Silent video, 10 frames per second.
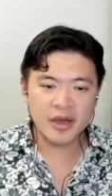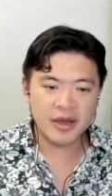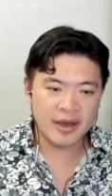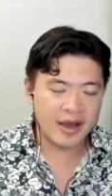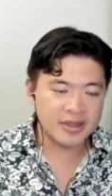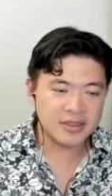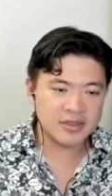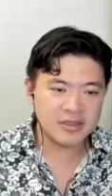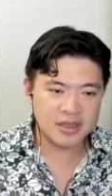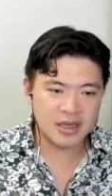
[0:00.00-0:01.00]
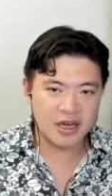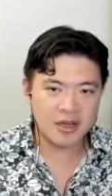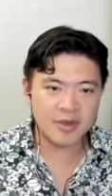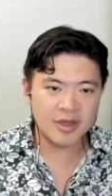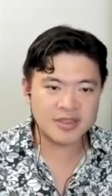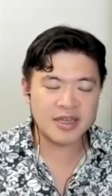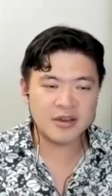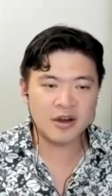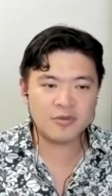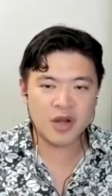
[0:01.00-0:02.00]
it has um, a set
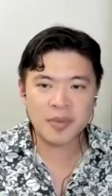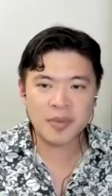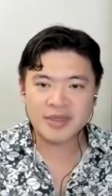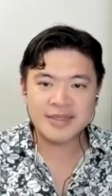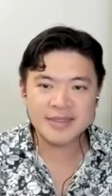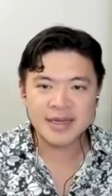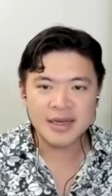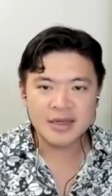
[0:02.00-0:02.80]
of properties